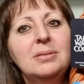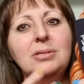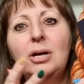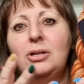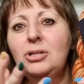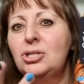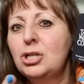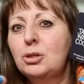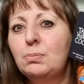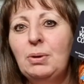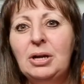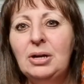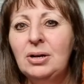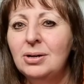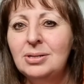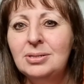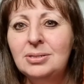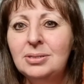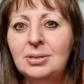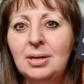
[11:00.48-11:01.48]
not just
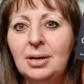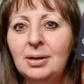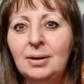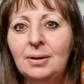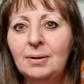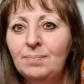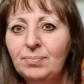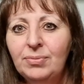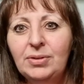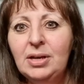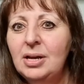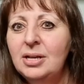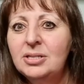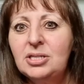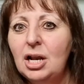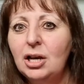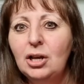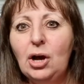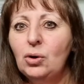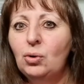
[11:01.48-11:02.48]
because
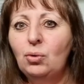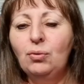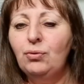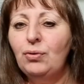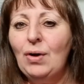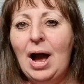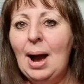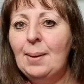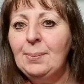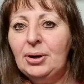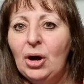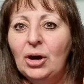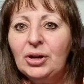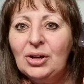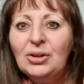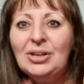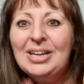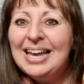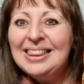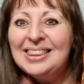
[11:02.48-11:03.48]
it's a local farm and I
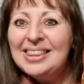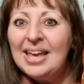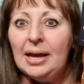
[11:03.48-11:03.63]
could get